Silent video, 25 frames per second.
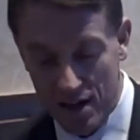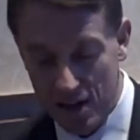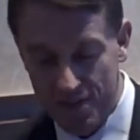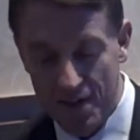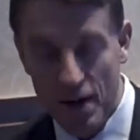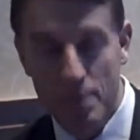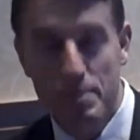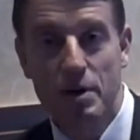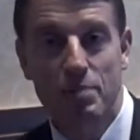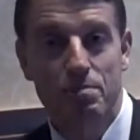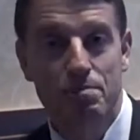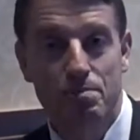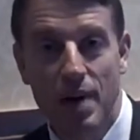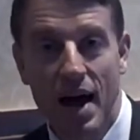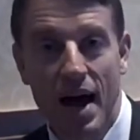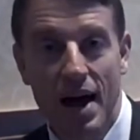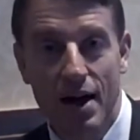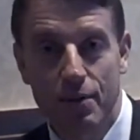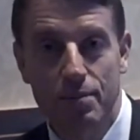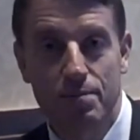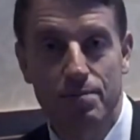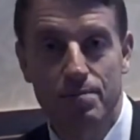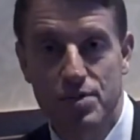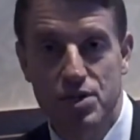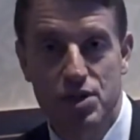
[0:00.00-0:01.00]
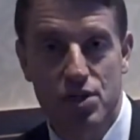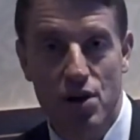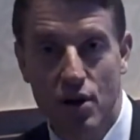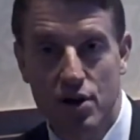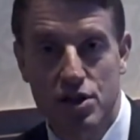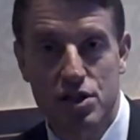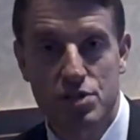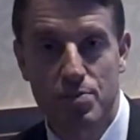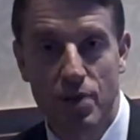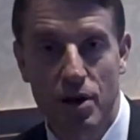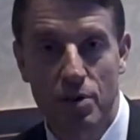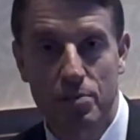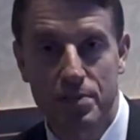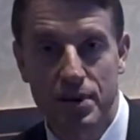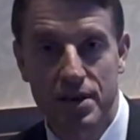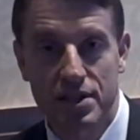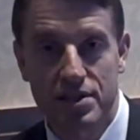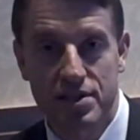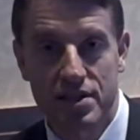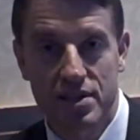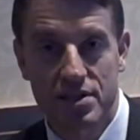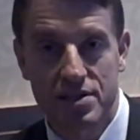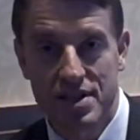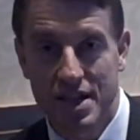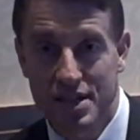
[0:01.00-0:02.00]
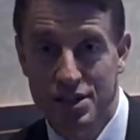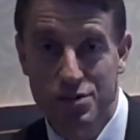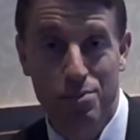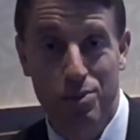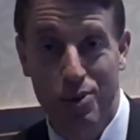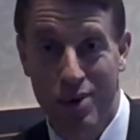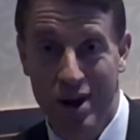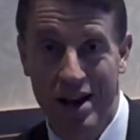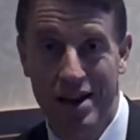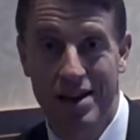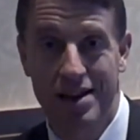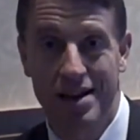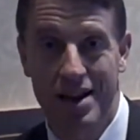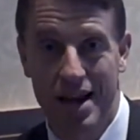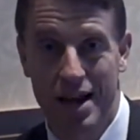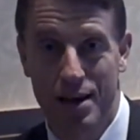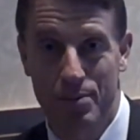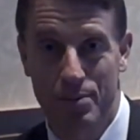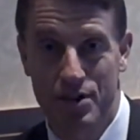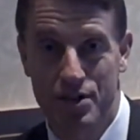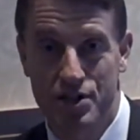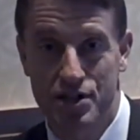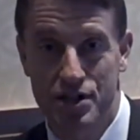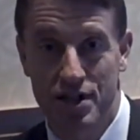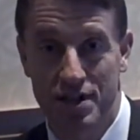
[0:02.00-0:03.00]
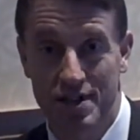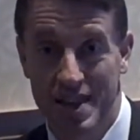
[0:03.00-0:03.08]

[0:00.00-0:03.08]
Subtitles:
if I'm going to buy or start a small business, that's brain damage,